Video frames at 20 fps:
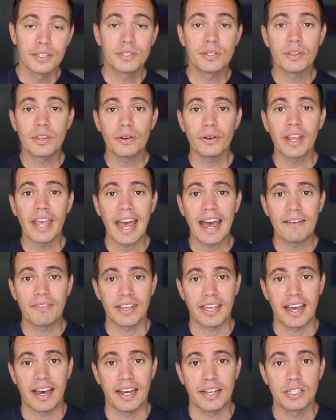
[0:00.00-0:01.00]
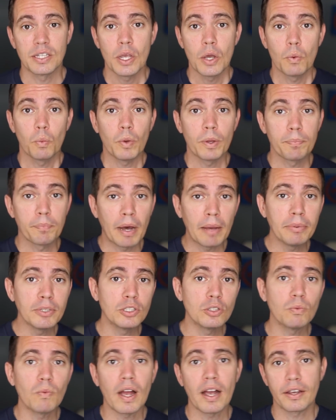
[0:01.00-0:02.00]
So there you have it guys. With
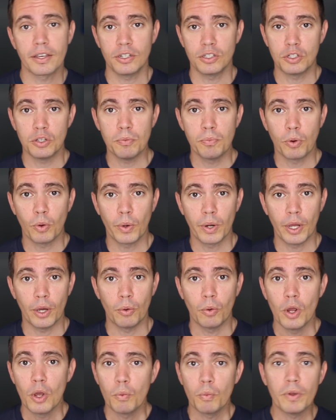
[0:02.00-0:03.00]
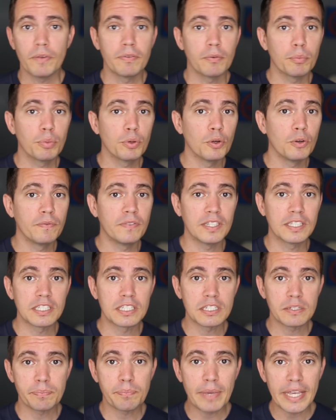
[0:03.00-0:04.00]
Publisher Rocket 2.0, we've improved the
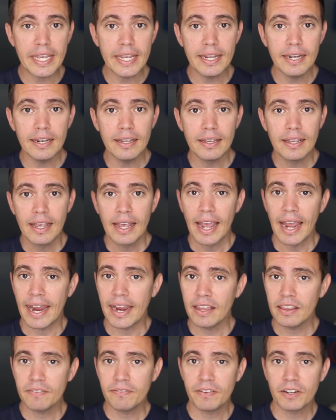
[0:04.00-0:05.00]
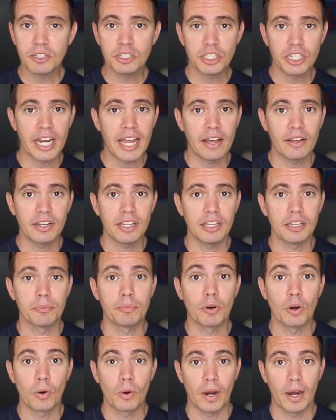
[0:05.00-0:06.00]
speed and the functionality of the
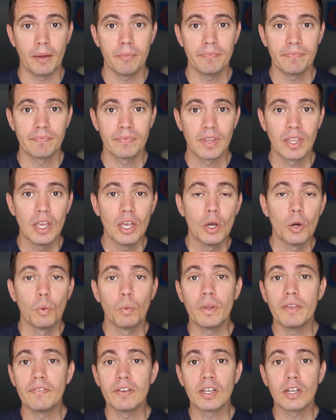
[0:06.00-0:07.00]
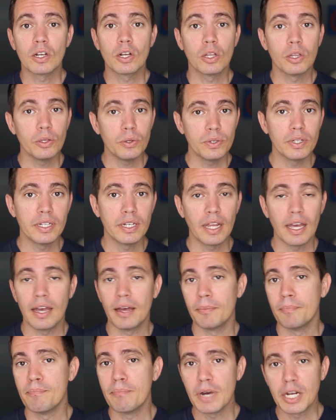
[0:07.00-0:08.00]
program. We've included
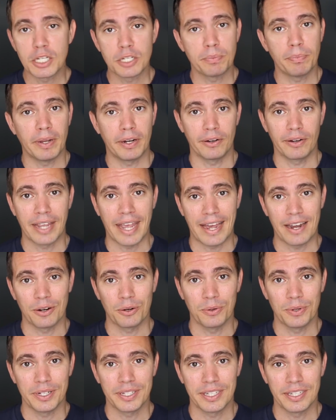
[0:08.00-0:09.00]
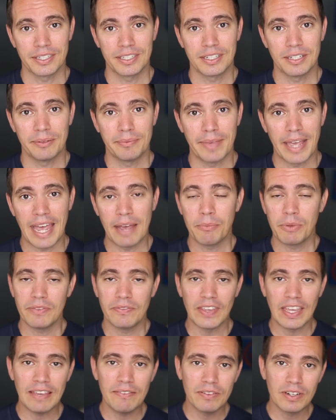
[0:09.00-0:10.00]
a much better category system and
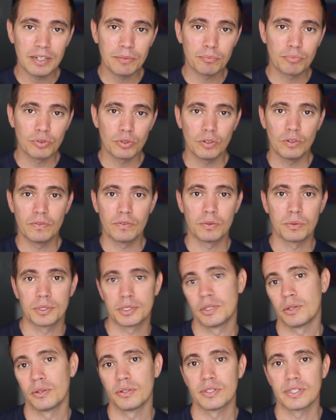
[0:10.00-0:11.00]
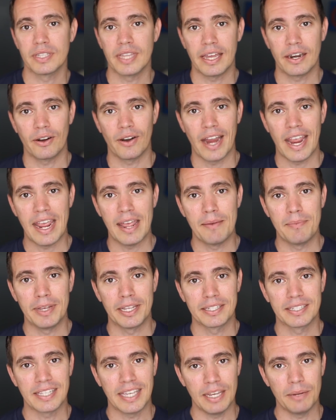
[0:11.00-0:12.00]
we've even improved the results that our
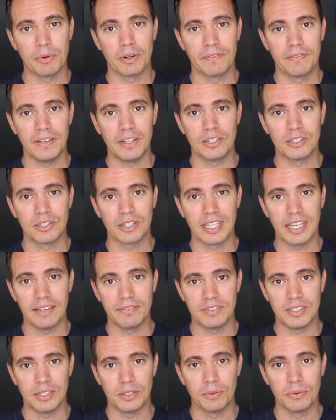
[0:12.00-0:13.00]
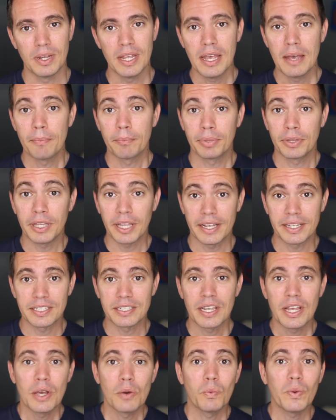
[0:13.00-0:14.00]
AMS keyword feature gives you.
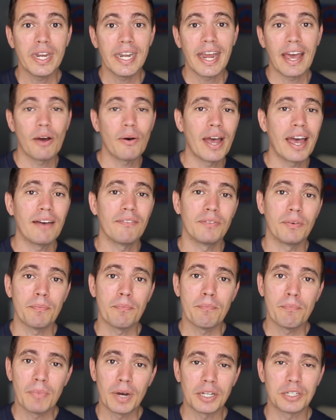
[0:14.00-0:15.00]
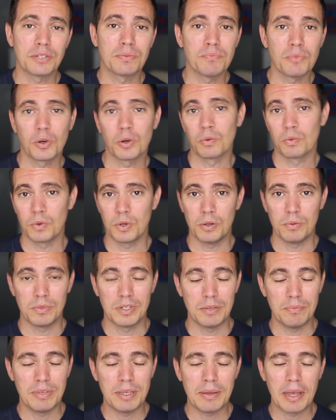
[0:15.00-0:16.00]
Plus, we now have much more room
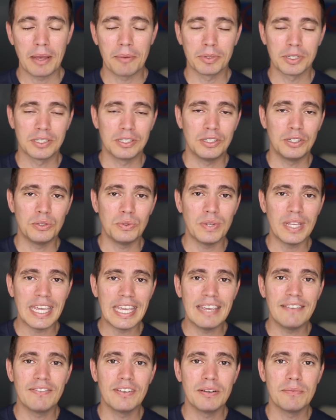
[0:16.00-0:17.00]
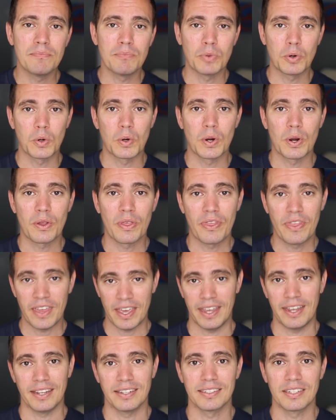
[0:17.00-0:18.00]
to be able to do even more
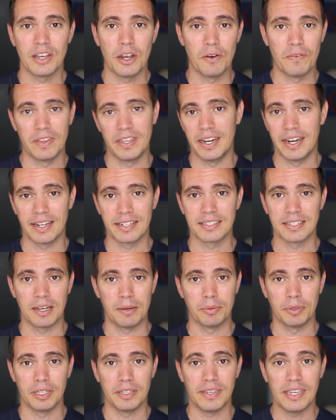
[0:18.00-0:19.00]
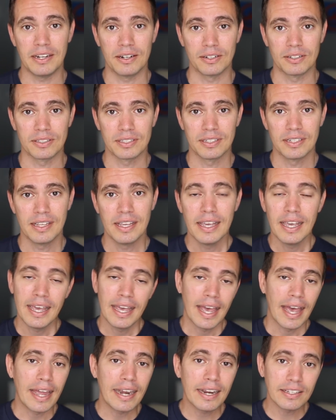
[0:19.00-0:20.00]
things over the next couple of years.
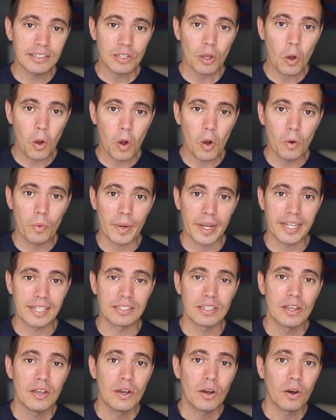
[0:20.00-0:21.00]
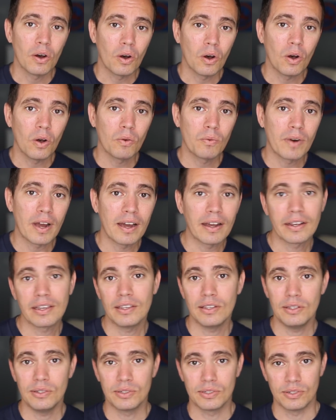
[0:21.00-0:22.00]
And as always, all
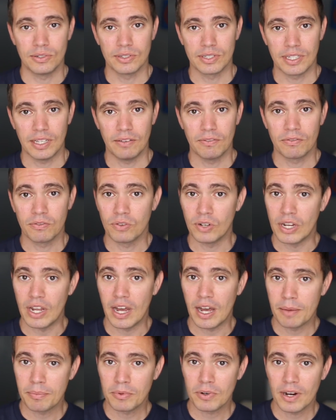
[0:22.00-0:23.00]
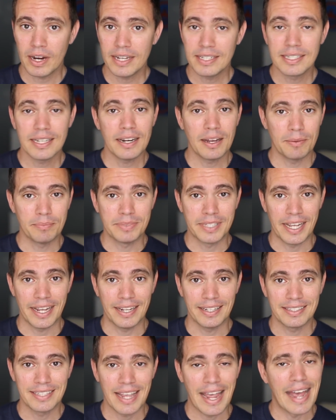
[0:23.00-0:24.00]
Rocket users get free upgrades and
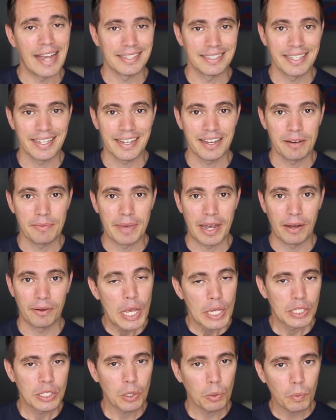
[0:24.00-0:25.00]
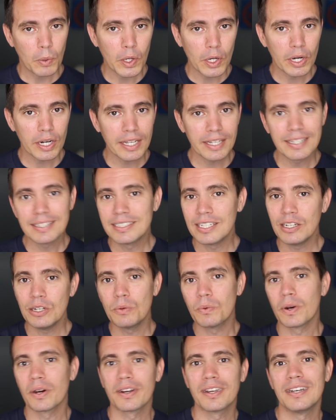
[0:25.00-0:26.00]
updates as they come out. So we're gonna
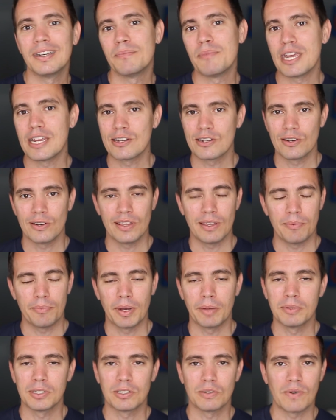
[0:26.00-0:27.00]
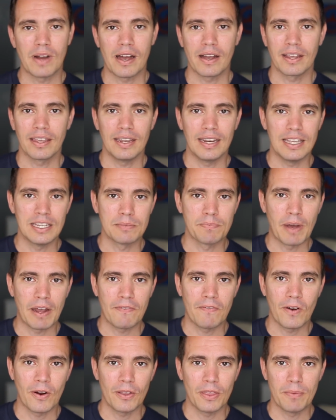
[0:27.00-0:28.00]
continue working to make sure that Publisher Rocket is by
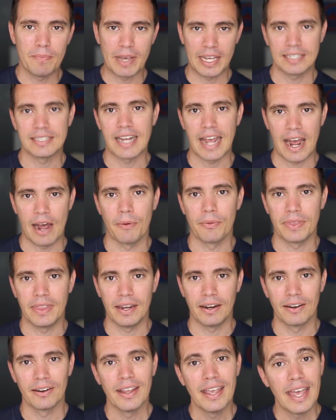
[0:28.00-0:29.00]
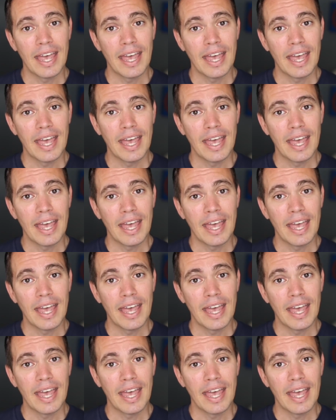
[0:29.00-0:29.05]
far the best out there.